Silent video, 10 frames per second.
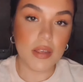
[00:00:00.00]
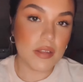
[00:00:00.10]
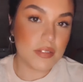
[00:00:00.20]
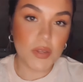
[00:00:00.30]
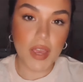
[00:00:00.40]

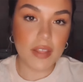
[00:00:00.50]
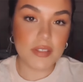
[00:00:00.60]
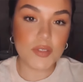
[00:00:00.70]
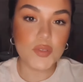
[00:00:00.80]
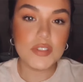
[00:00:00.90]
So yeah, this
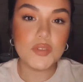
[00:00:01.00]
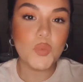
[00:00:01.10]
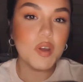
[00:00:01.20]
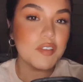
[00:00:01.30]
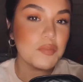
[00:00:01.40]
is just
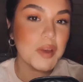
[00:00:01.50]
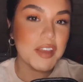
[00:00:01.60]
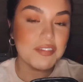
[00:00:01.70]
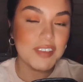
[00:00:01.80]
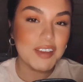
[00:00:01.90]
one of my
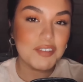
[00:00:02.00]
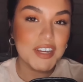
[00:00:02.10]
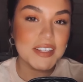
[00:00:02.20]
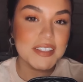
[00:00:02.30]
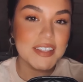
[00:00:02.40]

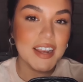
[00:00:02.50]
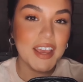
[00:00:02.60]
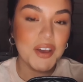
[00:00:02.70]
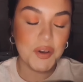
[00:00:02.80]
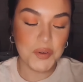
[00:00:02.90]
favorites that
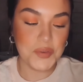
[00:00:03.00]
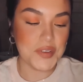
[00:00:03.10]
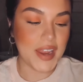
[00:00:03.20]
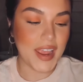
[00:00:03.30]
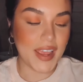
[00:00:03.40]
I own,
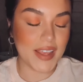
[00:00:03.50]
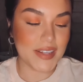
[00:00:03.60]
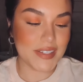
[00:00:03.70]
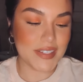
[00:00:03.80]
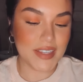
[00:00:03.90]

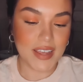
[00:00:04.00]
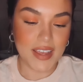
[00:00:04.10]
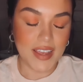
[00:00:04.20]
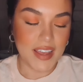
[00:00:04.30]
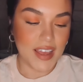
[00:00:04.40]
and
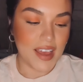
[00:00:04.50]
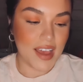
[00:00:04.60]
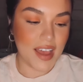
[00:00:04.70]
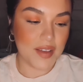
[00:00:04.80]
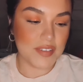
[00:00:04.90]

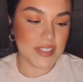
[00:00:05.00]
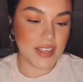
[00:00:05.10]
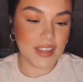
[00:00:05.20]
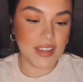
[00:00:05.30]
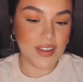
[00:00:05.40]
I was
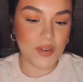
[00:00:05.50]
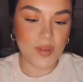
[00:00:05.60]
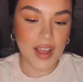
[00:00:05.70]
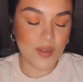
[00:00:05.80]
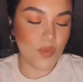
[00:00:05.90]
like, you know,
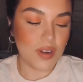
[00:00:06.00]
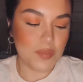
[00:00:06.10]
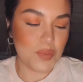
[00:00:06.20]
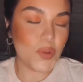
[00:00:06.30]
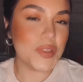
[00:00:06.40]
I want
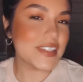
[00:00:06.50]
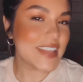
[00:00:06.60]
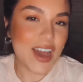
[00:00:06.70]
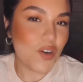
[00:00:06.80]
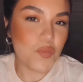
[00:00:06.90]
to pull this
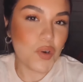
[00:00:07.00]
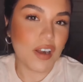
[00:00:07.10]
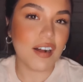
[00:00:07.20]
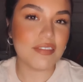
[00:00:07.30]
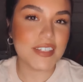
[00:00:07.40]
out more
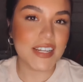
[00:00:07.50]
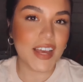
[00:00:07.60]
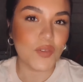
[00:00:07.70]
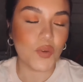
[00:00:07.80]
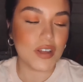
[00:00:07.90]
often.
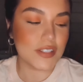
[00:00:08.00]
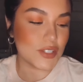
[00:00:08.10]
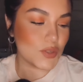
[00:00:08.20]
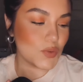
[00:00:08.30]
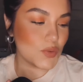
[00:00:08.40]
I want
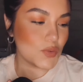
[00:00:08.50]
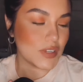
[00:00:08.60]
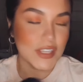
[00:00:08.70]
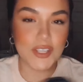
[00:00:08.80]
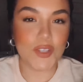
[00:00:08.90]
to
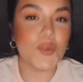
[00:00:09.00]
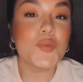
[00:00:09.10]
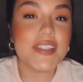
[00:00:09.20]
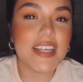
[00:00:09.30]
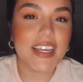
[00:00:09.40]

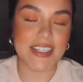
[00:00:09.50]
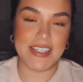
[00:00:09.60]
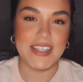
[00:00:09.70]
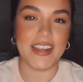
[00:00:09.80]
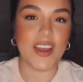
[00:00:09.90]
use
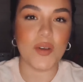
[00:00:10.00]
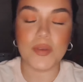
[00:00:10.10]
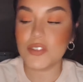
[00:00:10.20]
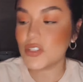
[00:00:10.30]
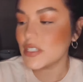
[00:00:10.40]
it. You know, it
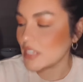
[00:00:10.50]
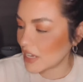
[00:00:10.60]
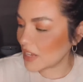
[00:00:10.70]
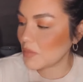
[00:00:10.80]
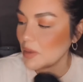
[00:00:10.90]
was just
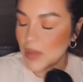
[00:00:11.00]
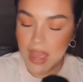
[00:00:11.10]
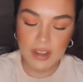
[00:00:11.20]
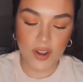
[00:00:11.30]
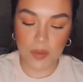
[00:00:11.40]
sitting in my
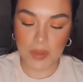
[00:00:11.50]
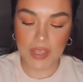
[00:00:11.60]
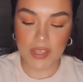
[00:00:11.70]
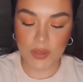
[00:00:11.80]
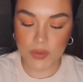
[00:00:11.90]
bag not
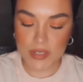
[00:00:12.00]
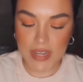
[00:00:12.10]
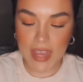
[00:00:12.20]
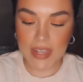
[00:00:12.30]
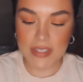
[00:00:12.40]
being used,
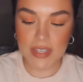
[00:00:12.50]
and